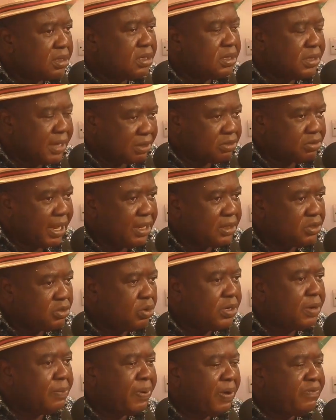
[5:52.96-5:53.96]
That's right.
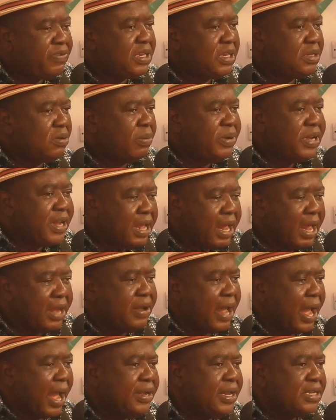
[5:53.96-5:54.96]
So the private sector, all the
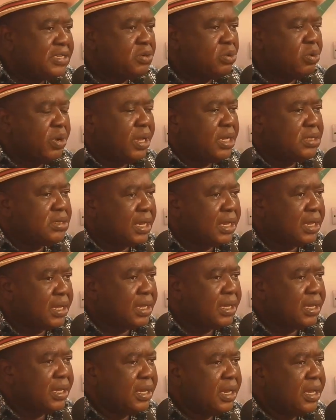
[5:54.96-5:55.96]
ideas quite sir.
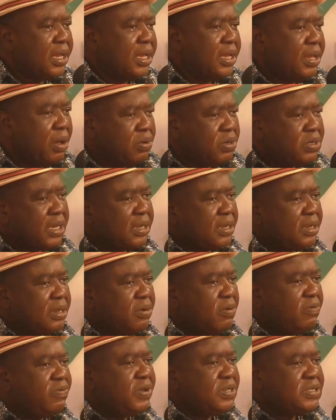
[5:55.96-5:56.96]
You will say
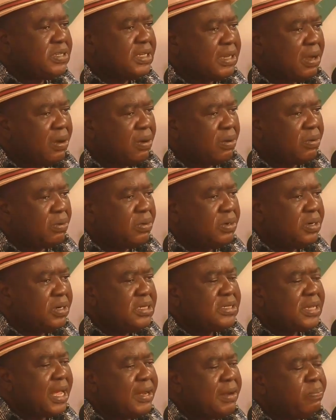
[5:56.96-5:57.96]
conference center ho no.
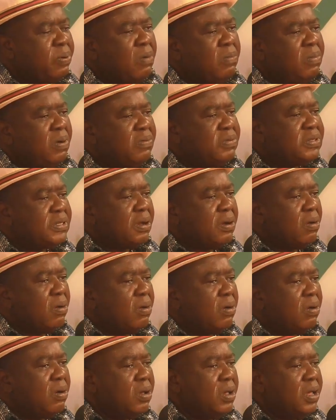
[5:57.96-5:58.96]
These are the problems.
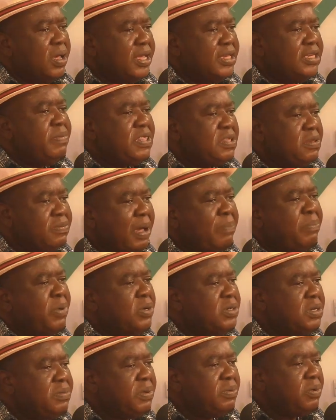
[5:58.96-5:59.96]
Oh, it's a bit to
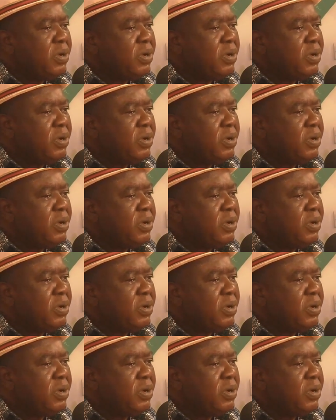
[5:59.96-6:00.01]
build it.